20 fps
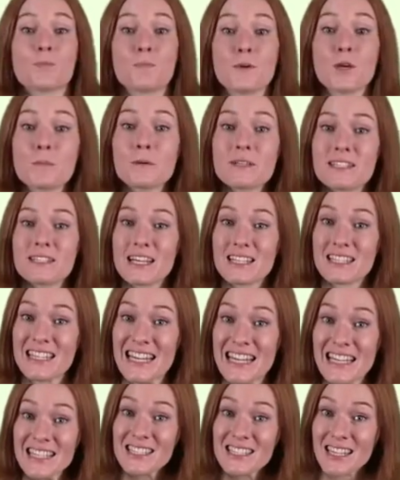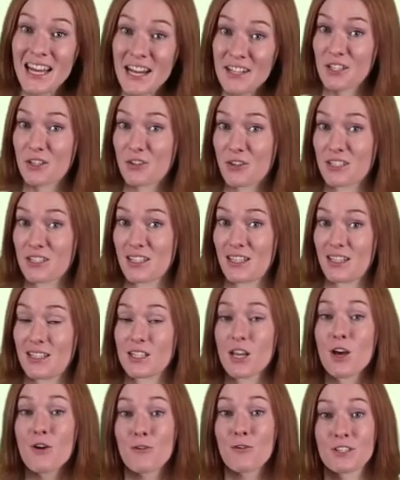The pupa stays inside the
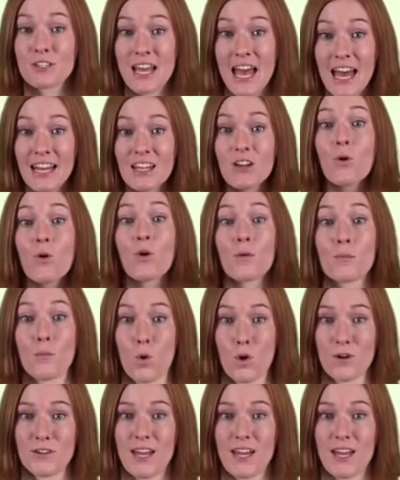chrysalis for 10 or more